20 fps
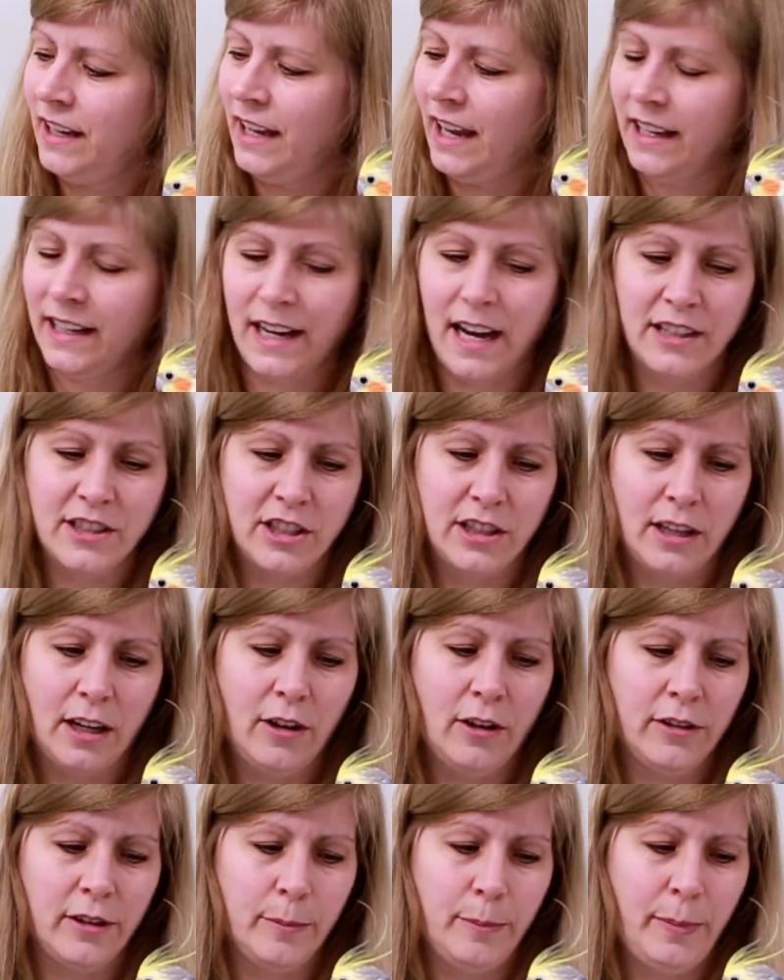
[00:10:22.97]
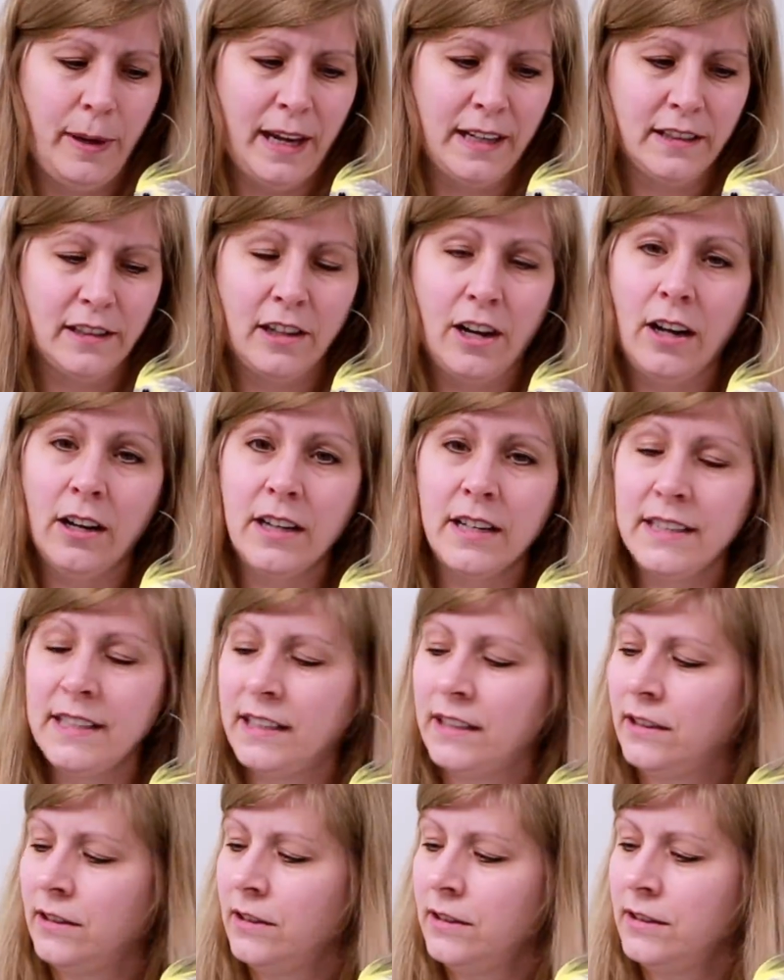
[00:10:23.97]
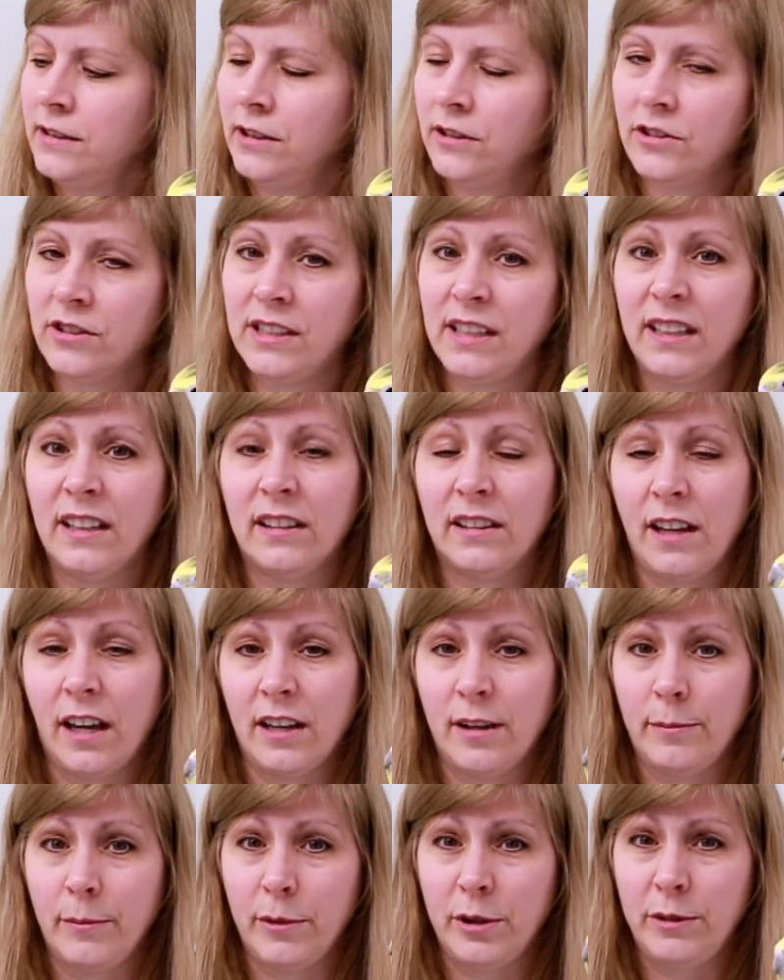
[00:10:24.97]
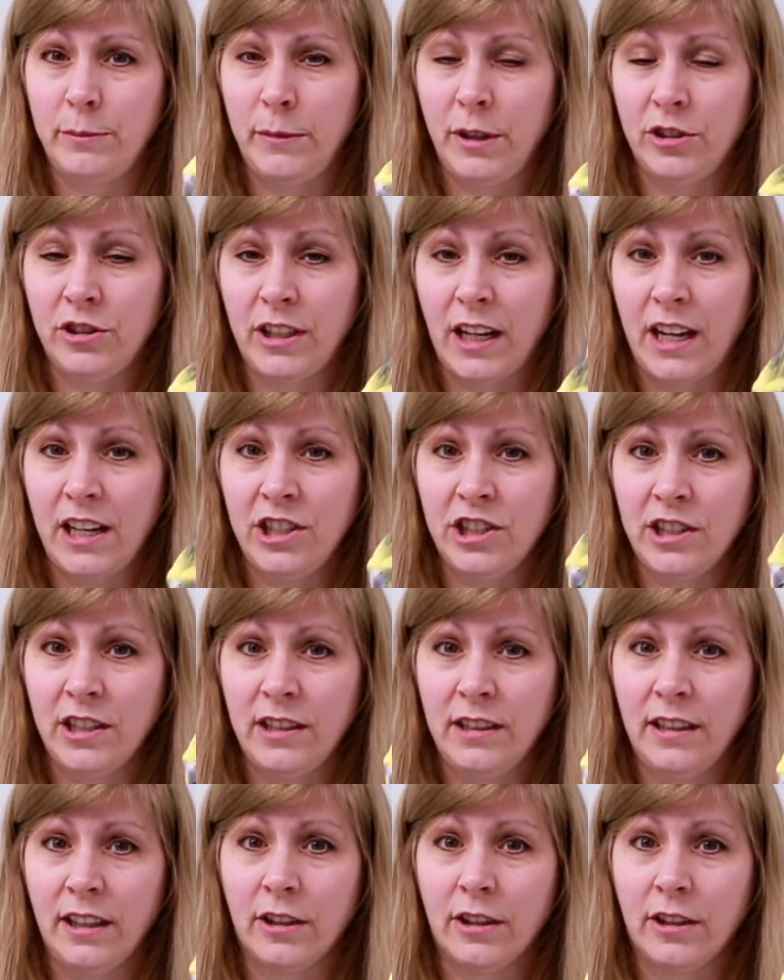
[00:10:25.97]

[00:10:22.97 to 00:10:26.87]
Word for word: And actually all the pet cockatiels, you've seen a lot of mutation.